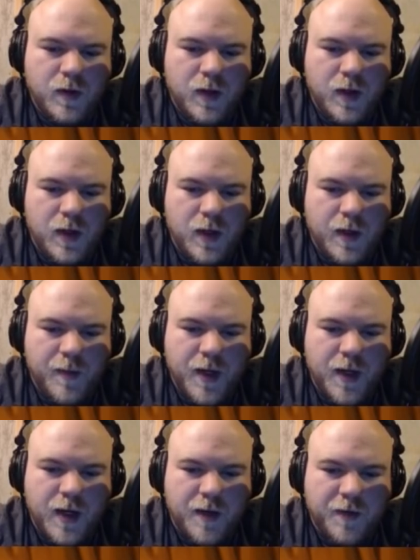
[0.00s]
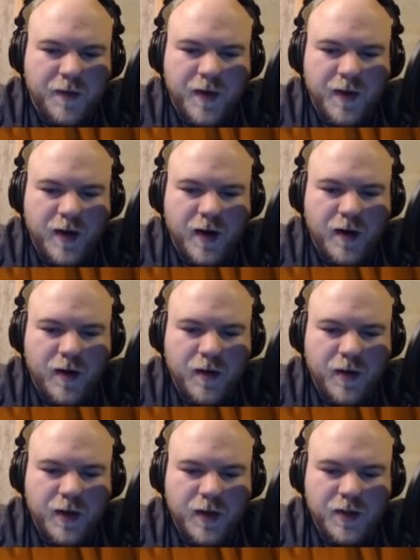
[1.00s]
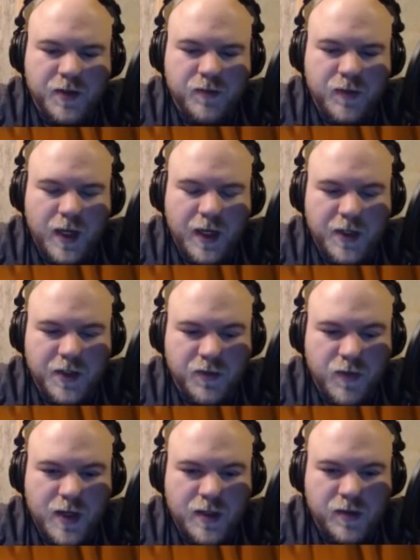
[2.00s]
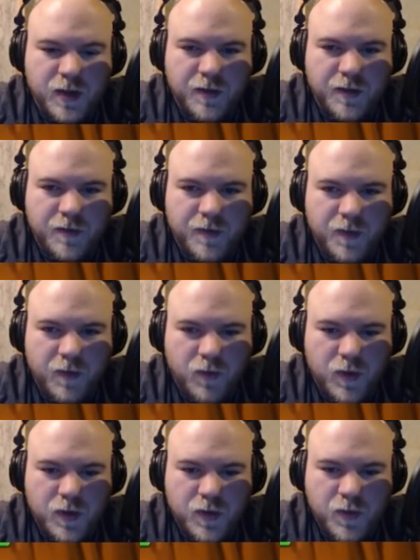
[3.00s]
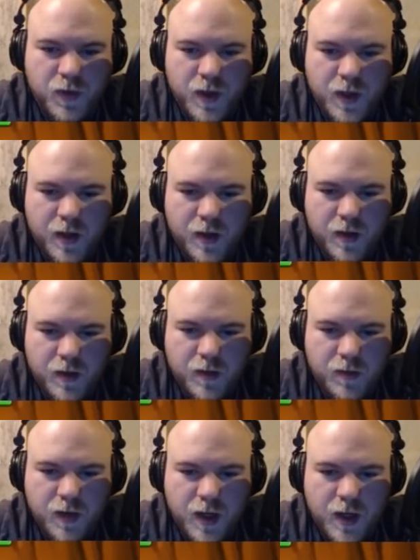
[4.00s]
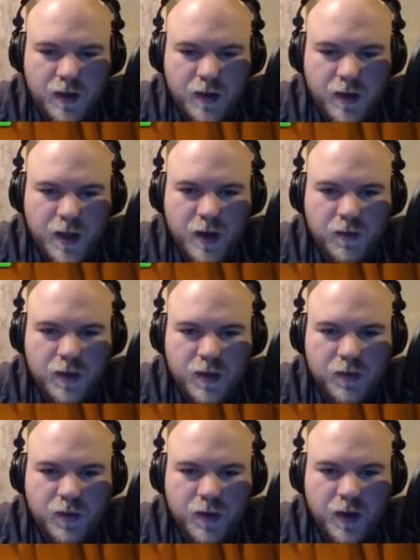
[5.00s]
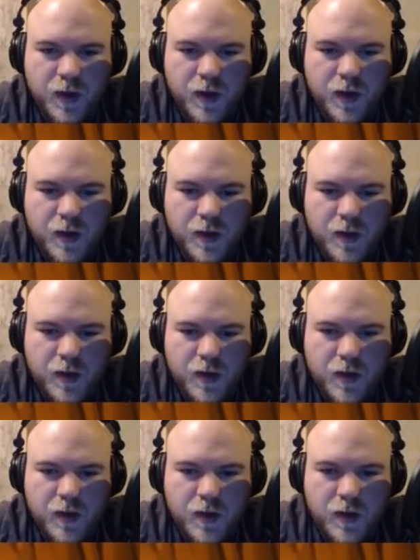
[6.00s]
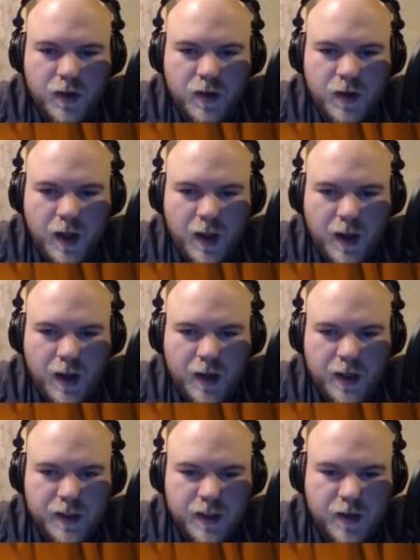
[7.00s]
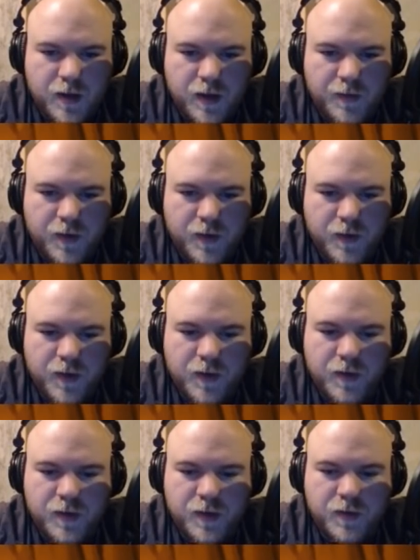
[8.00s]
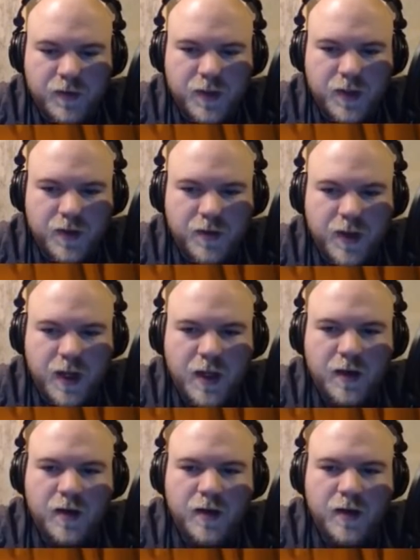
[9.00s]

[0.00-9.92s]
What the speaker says: And I'm not going to have to Feather Arrow. I can just Razor Leaf for 120, right? Yeah, 120. And he has 100 left over, so we're just going to do that.